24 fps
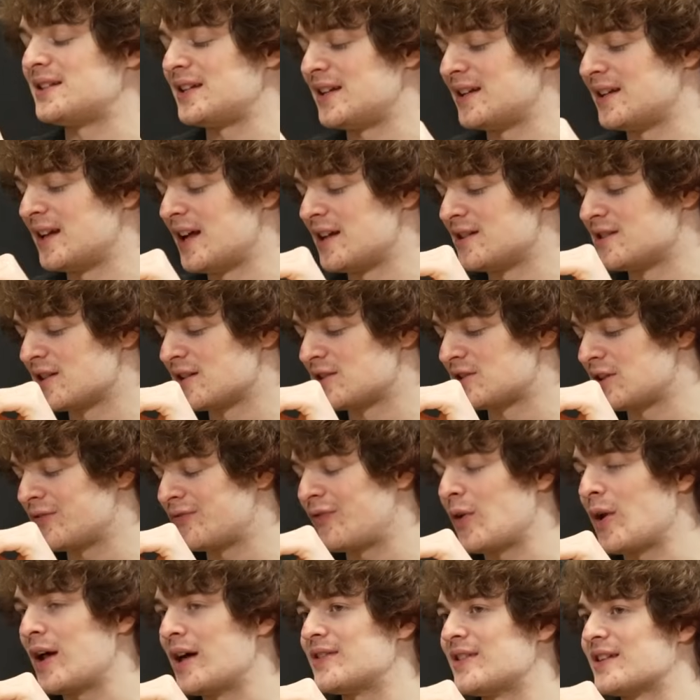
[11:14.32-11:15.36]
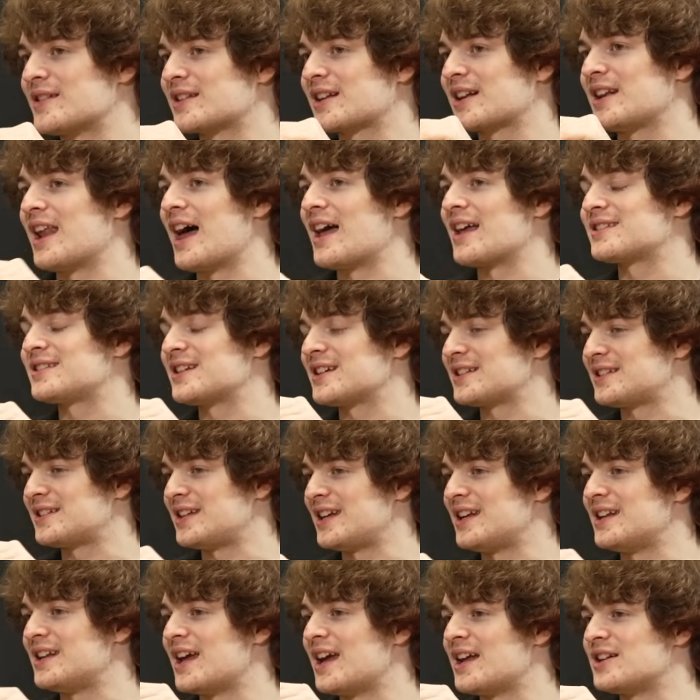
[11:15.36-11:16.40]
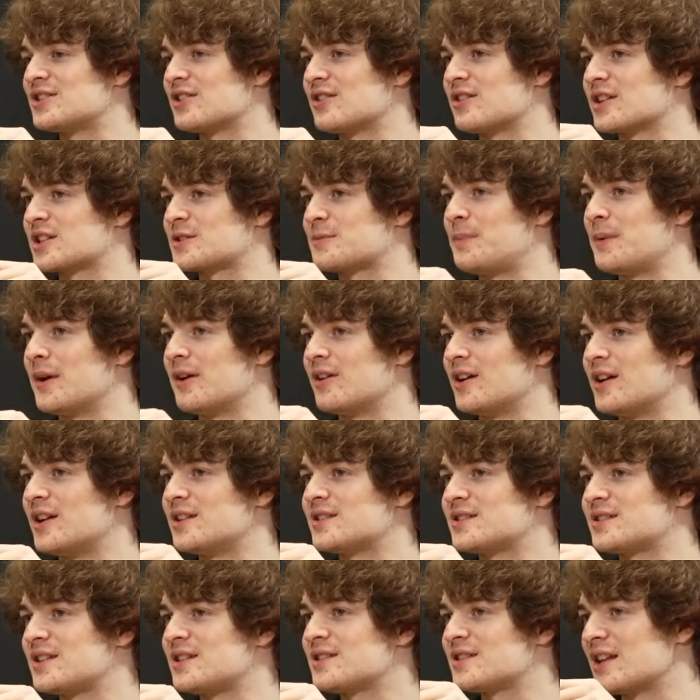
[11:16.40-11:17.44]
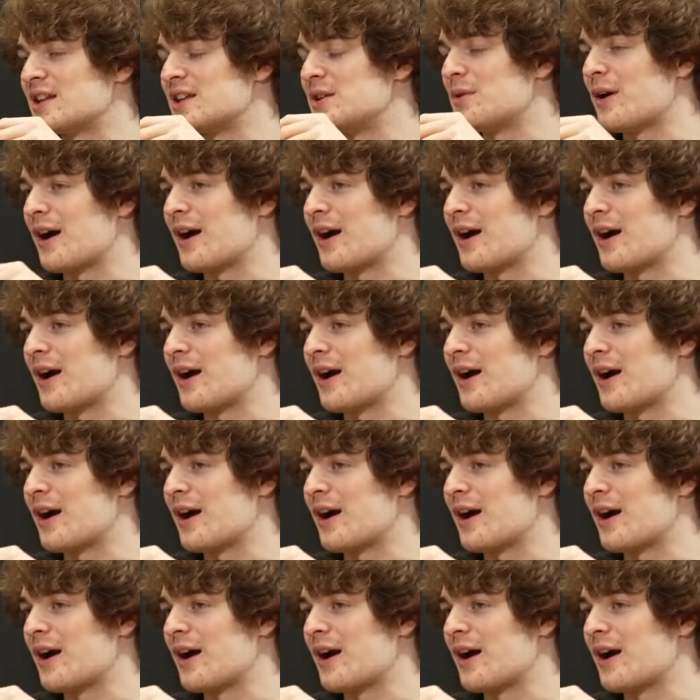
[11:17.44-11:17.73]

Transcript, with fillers: teenager. Do you feel like there's classic teenager experiences that you